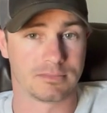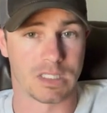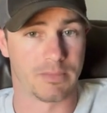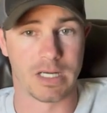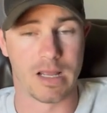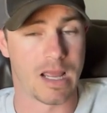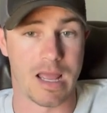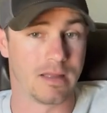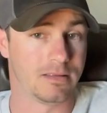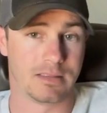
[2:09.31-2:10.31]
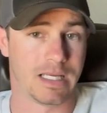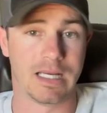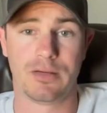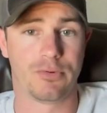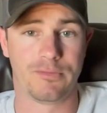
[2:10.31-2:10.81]

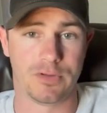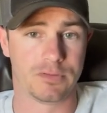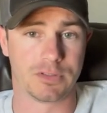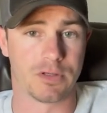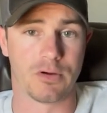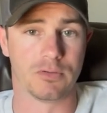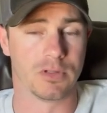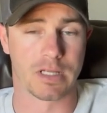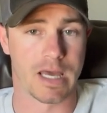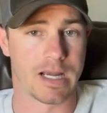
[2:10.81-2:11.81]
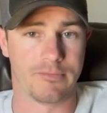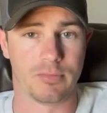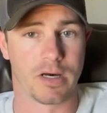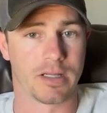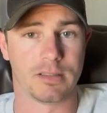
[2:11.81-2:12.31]
Any review that you go and look at,
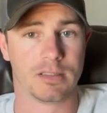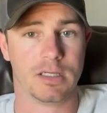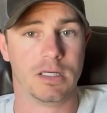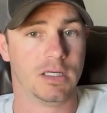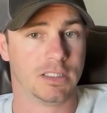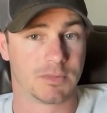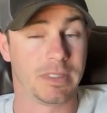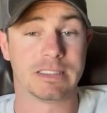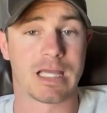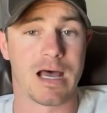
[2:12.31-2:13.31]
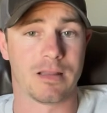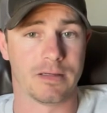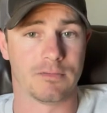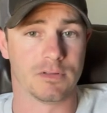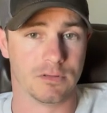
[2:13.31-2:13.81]
everybody speaks highly
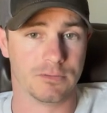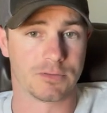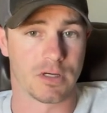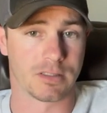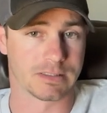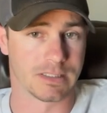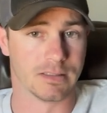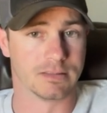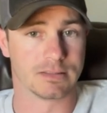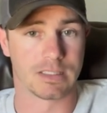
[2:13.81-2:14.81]
of the Lutron cassettes.